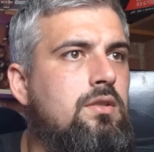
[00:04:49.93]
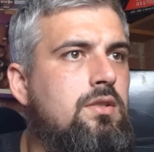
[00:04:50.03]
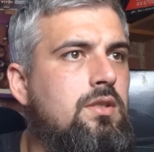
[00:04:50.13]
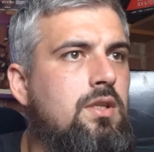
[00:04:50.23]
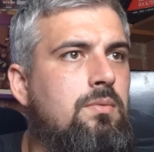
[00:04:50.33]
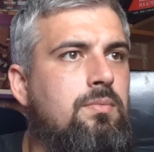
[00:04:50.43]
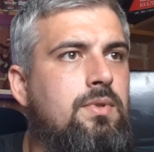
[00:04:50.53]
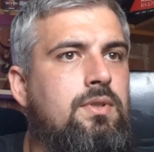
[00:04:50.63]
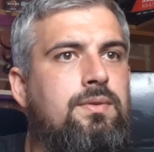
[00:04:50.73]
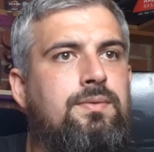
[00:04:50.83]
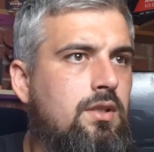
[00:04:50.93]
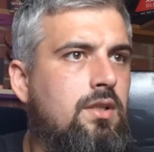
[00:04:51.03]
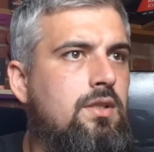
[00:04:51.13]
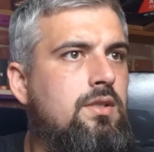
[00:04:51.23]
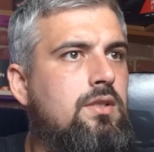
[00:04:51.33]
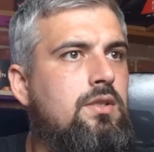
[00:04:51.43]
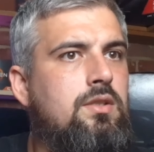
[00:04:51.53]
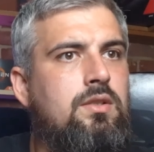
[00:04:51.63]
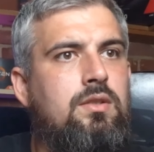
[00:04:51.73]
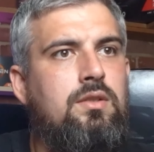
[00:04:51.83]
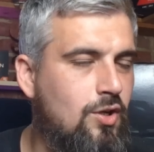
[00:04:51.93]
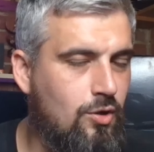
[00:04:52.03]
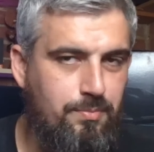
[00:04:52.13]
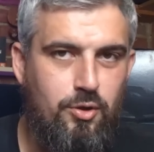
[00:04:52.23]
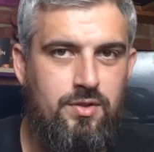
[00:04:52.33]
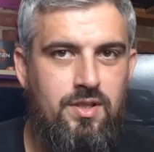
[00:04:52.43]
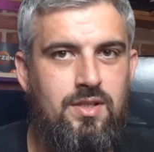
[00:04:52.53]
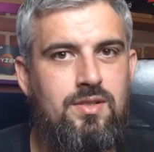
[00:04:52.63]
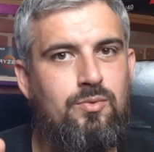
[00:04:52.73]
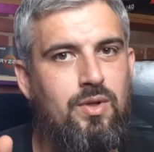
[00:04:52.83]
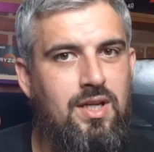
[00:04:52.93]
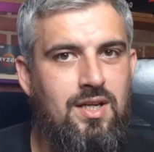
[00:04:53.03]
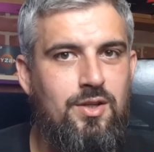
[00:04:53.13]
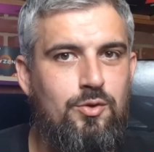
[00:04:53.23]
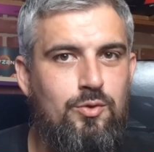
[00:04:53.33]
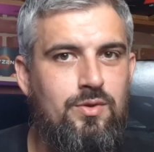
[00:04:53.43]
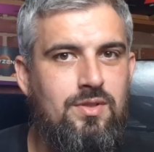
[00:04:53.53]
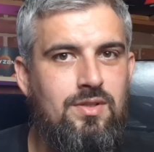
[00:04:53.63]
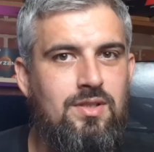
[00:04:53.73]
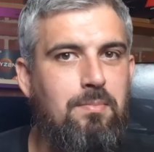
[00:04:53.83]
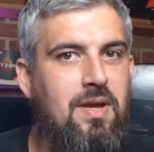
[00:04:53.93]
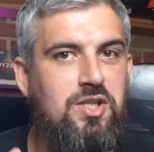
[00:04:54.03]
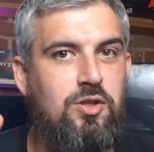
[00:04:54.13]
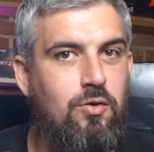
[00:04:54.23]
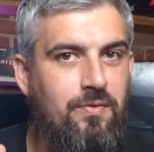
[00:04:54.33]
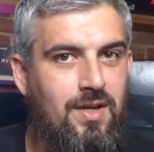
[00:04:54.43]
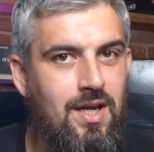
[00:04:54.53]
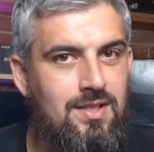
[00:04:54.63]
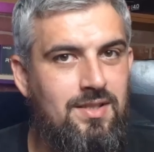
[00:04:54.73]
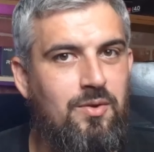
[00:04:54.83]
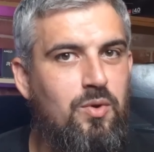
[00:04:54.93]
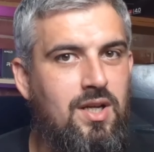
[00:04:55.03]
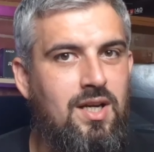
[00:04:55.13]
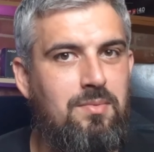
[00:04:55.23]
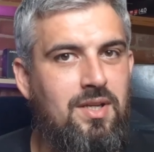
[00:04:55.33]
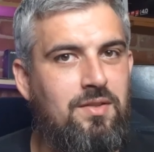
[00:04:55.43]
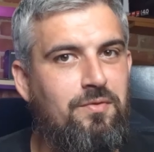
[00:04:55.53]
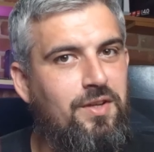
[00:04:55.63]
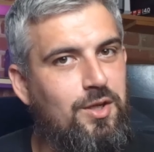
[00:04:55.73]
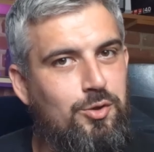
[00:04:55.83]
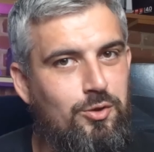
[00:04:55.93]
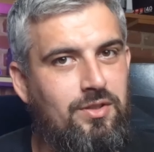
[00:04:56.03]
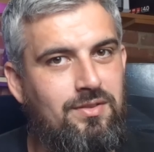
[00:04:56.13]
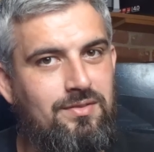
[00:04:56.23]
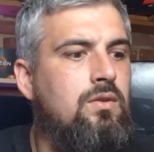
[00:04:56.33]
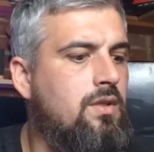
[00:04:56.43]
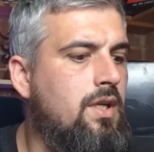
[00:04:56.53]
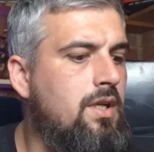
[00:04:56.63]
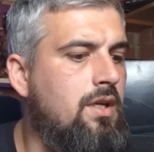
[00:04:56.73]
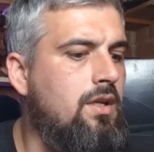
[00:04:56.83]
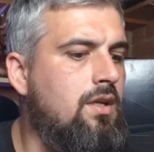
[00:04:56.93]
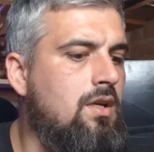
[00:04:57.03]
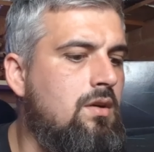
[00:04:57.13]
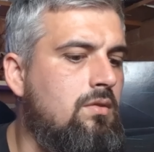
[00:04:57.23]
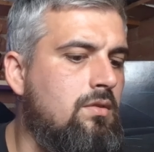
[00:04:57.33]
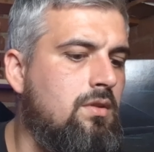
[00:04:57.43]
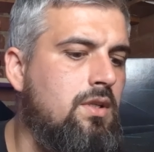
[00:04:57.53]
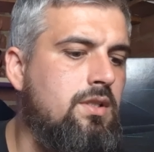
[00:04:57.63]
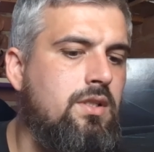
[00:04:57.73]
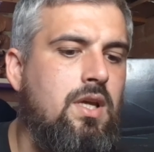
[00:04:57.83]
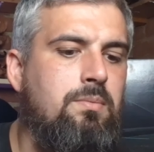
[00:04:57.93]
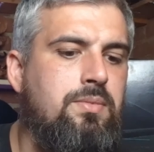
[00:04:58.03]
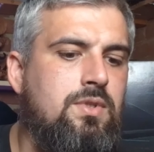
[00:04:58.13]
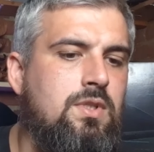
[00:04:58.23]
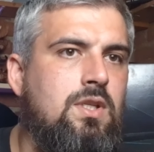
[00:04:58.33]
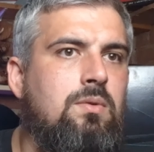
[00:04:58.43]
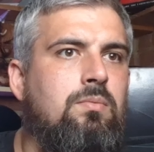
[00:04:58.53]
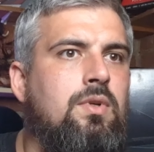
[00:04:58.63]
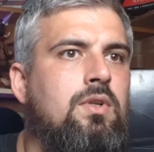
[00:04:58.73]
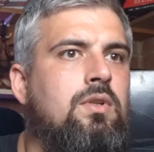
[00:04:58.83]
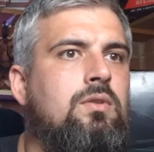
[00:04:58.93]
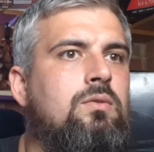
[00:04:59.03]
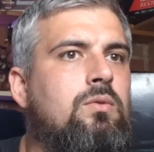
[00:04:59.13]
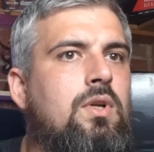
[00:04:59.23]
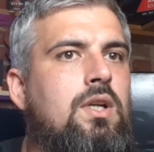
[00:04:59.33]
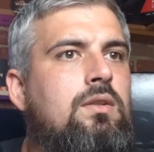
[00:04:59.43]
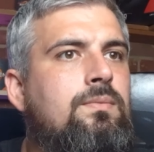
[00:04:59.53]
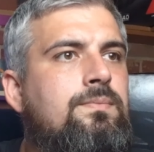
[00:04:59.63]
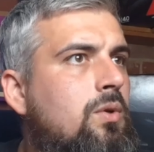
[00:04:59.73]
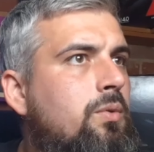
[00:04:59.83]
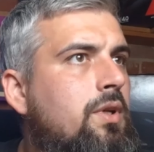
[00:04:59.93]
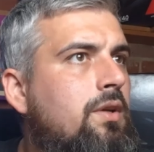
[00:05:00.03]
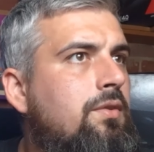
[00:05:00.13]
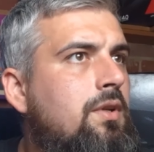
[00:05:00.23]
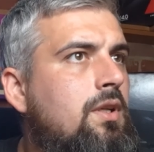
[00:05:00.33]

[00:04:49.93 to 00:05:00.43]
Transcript: Steam. Yes, long process. We're gonna use the magic of cuts and we're gonna make it very short. Okay, and now let's type Steam to run. What we have